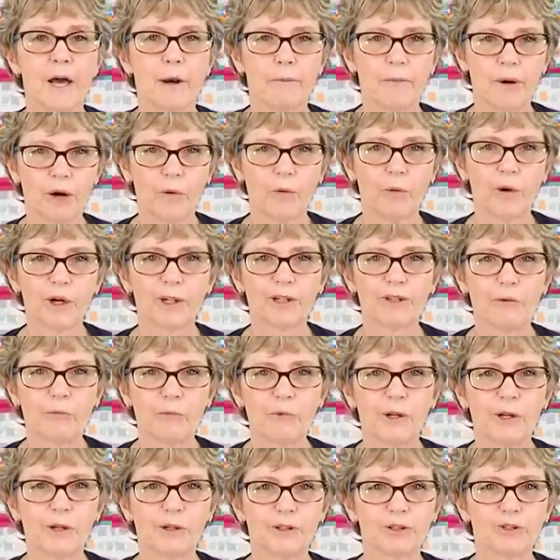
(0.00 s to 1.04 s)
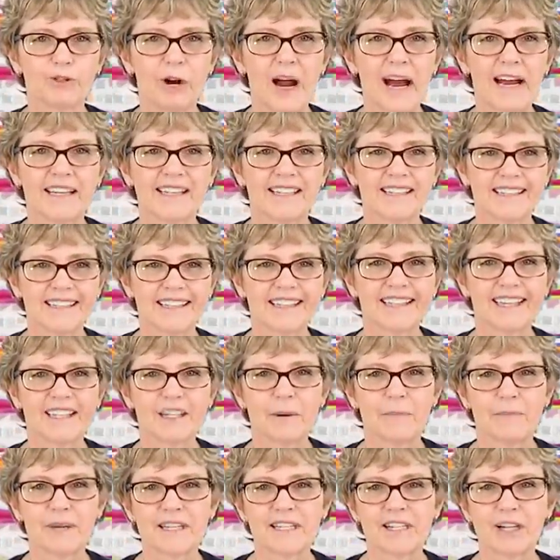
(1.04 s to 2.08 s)
But we're, we'll try to get
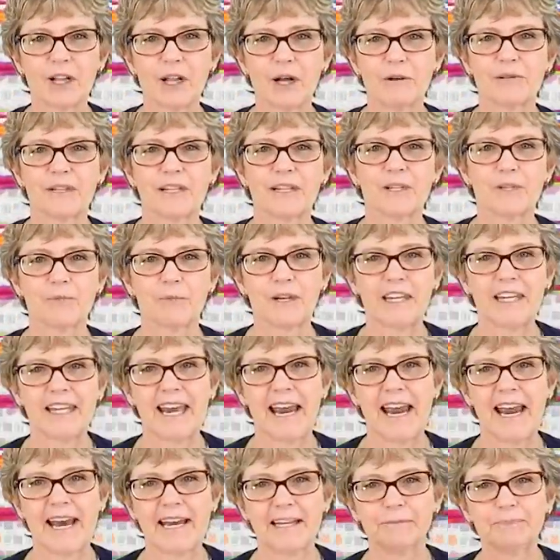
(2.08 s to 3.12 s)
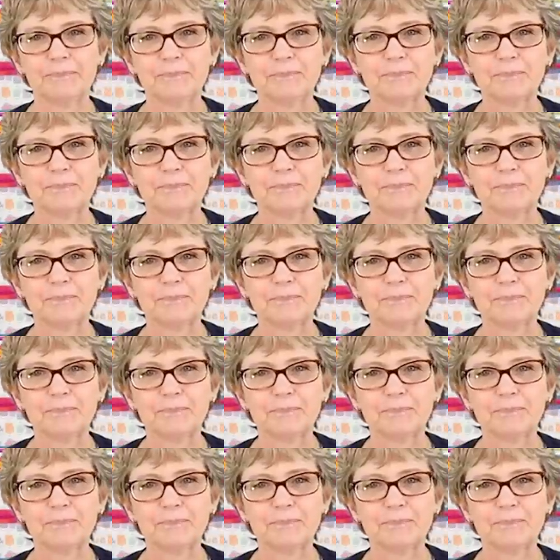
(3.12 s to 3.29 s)
them as close as we can.